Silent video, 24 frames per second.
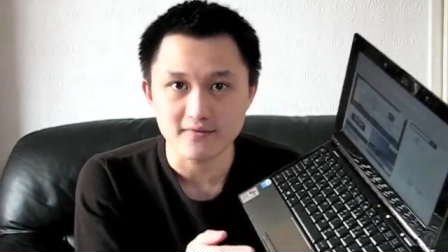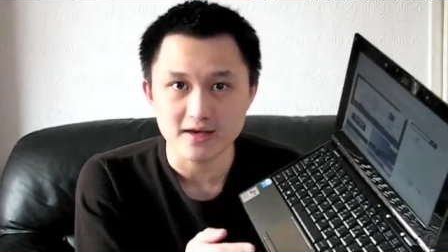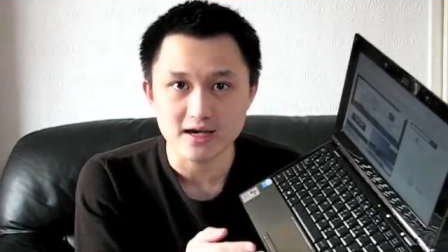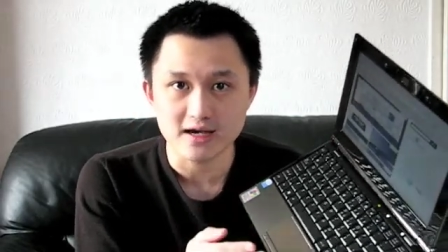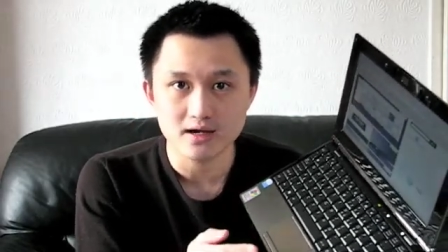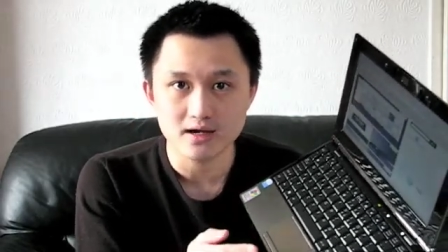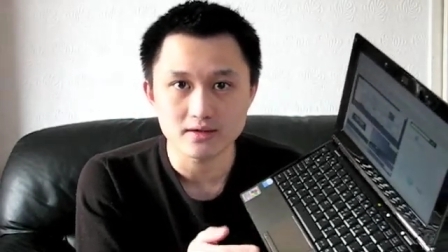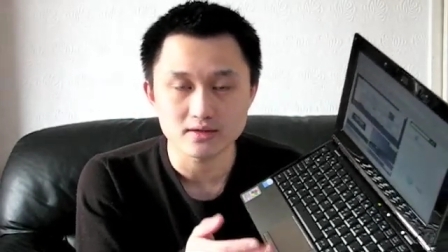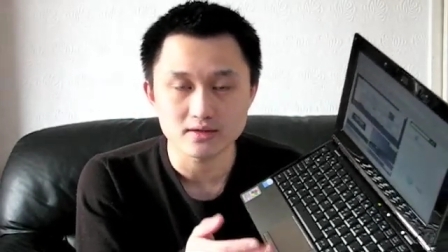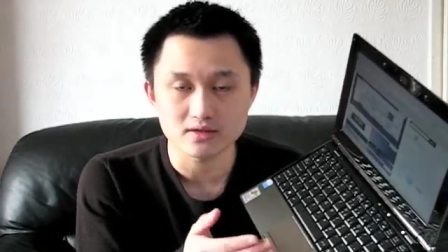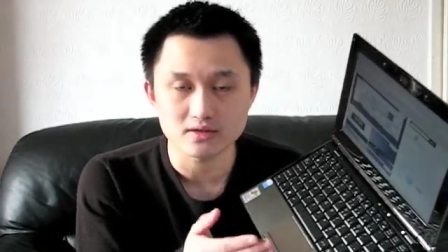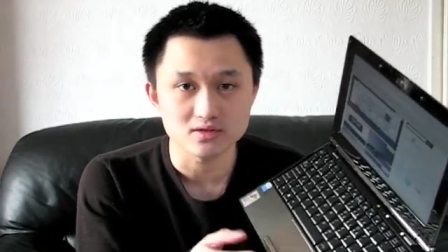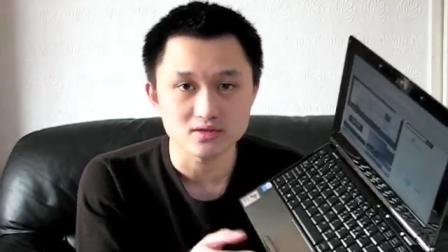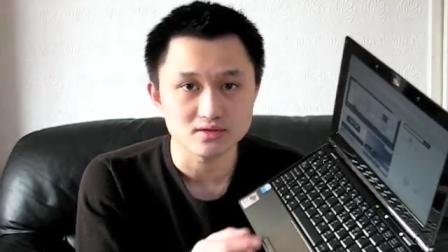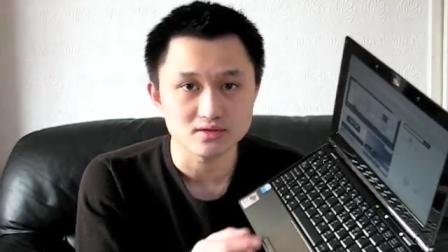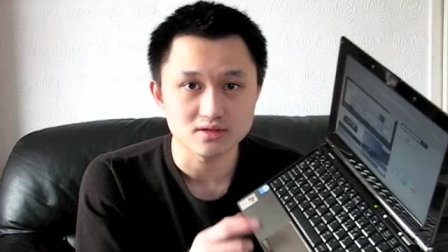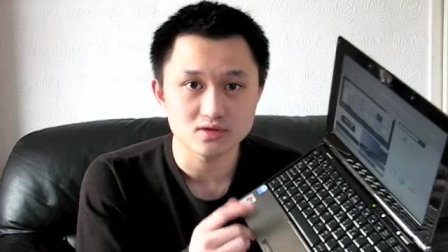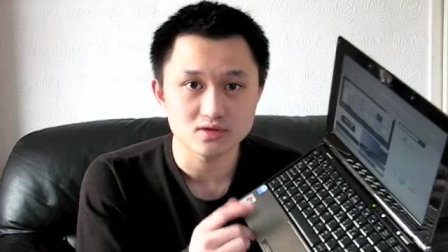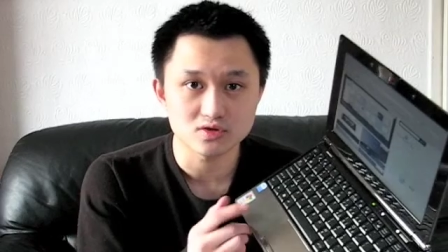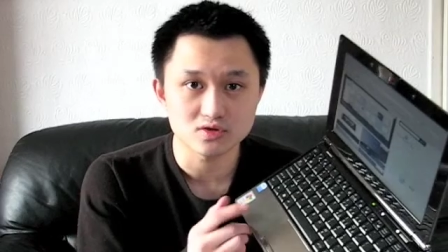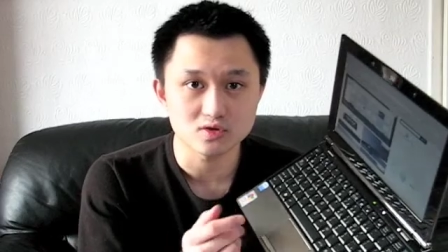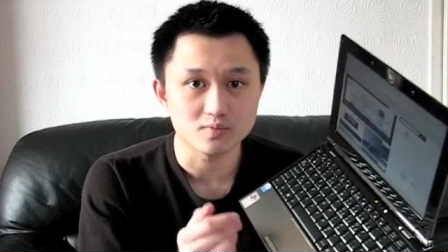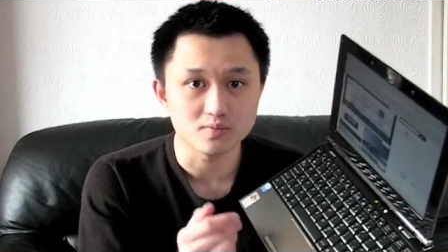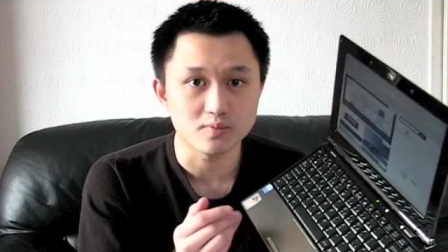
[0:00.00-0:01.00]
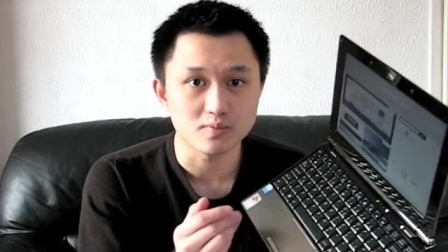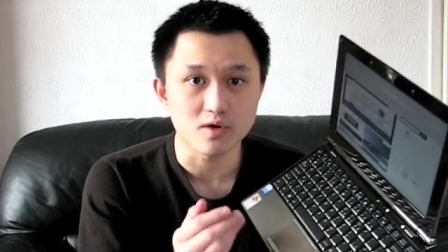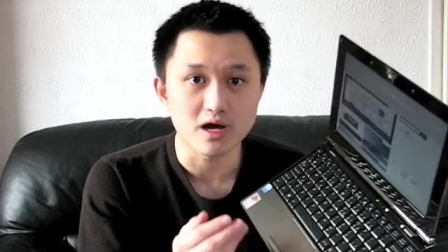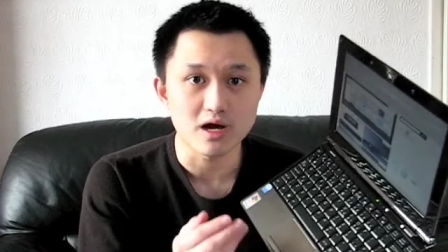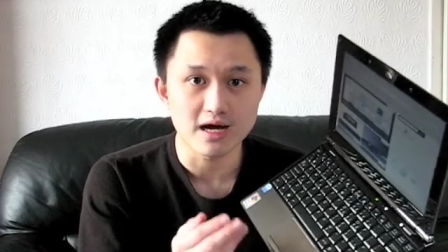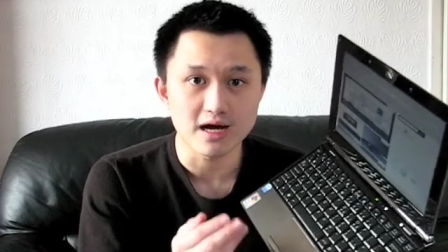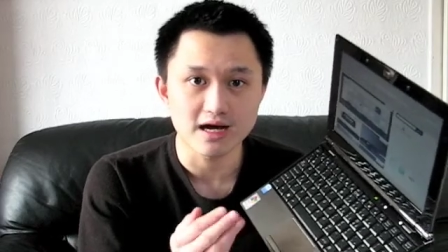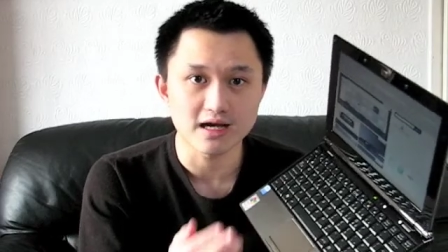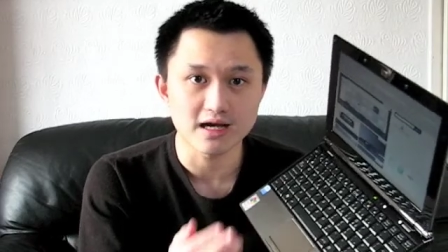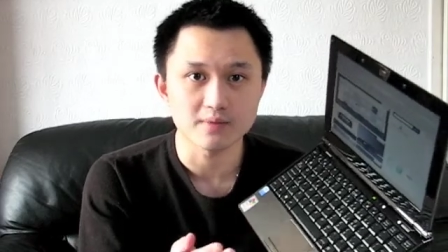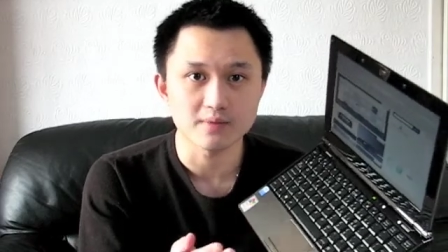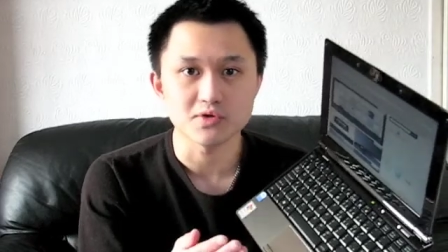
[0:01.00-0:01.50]
hours using the super
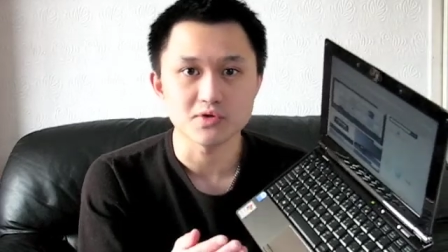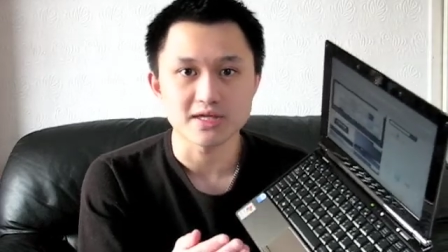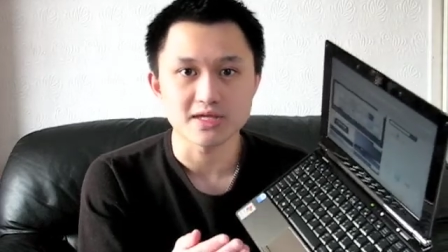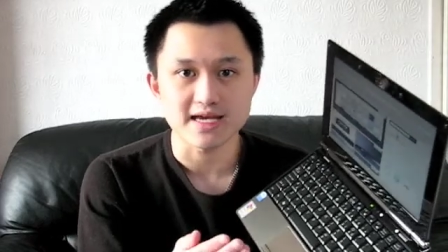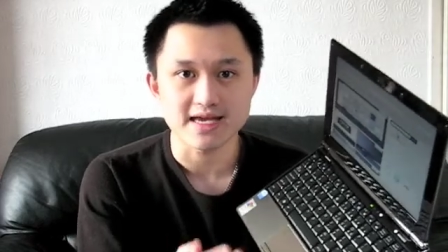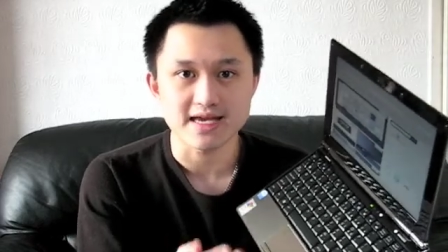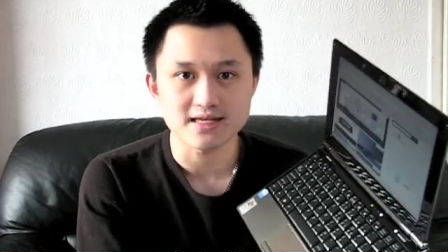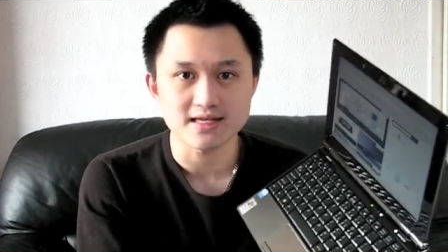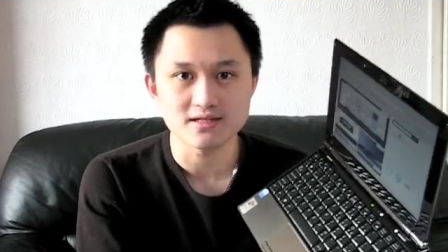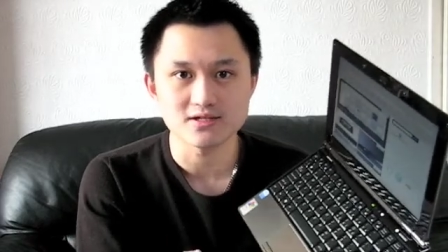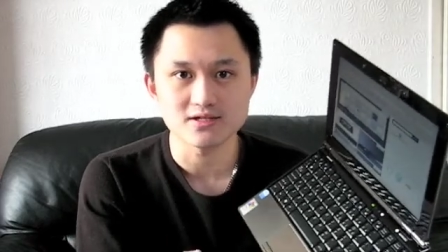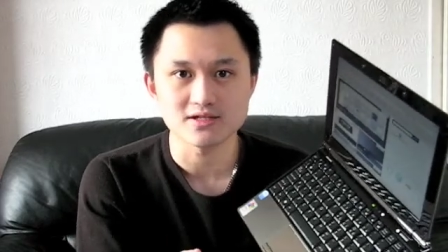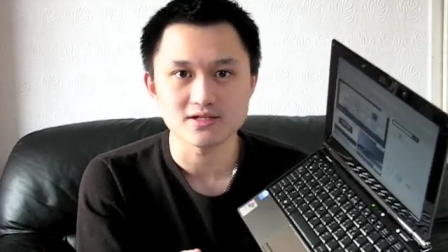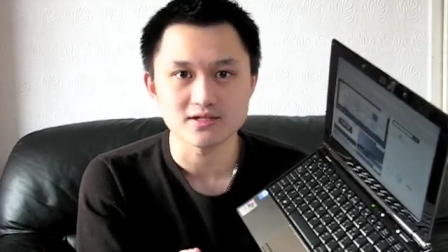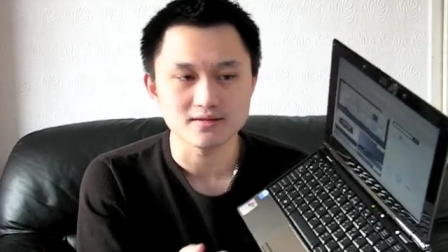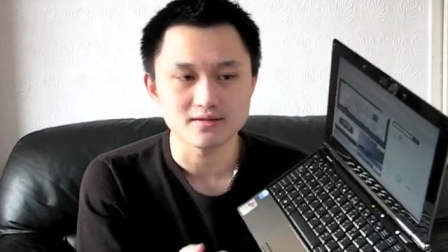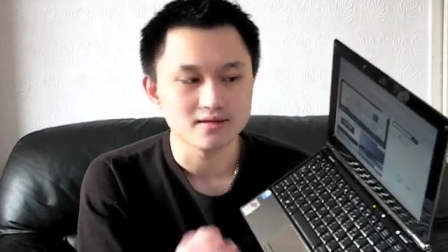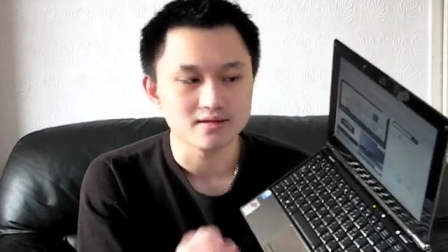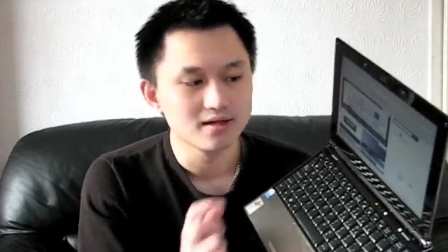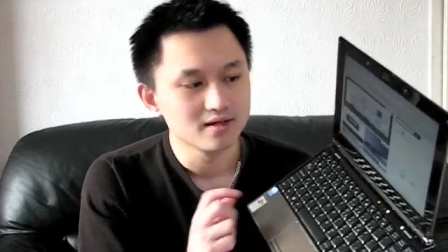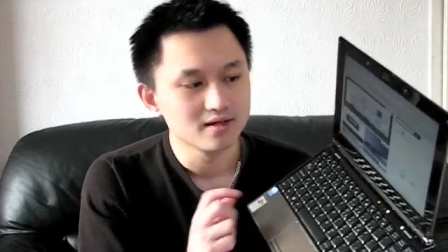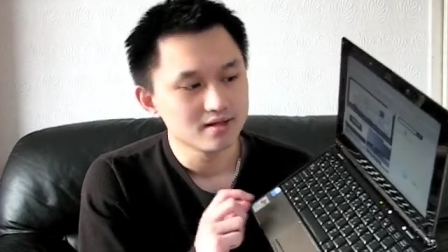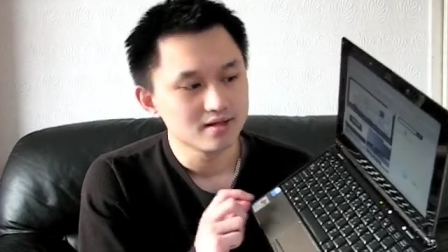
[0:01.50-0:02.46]
hybrid engine